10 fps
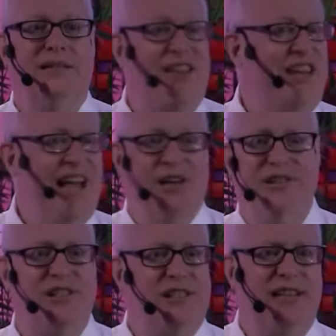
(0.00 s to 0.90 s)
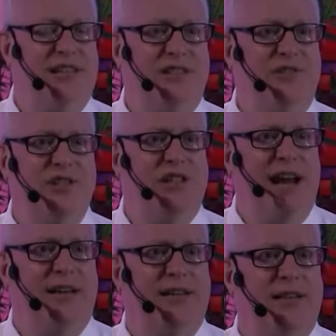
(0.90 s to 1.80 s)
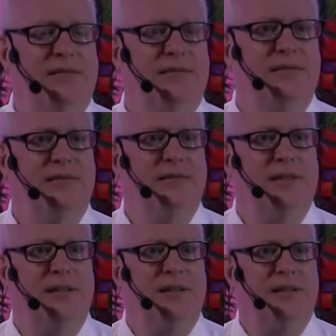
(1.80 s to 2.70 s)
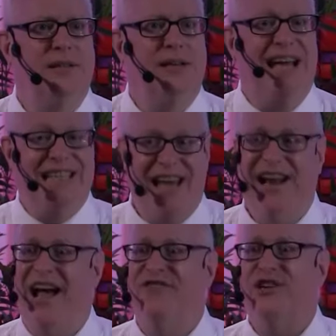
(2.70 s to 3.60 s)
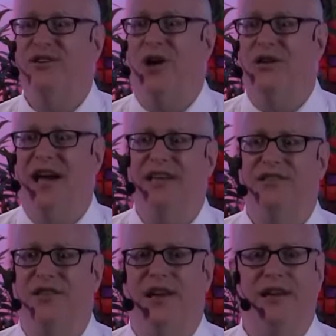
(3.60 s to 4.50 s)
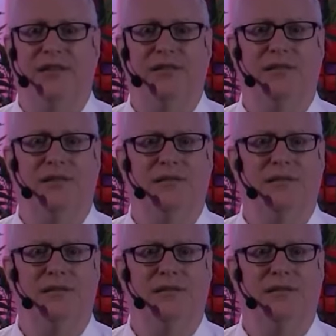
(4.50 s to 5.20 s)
Nothing else is a test of Christianity. And yet I've heard all kinds of things.